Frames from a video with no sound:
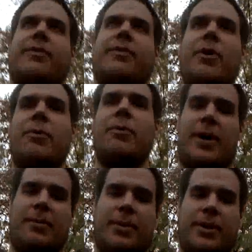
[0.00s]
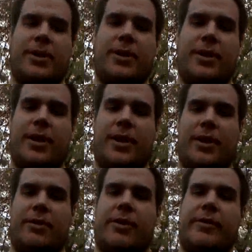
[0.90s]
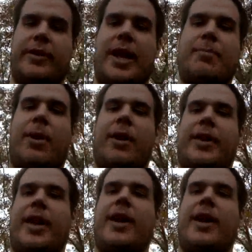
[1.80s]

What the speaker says: fuel pump that I bought off the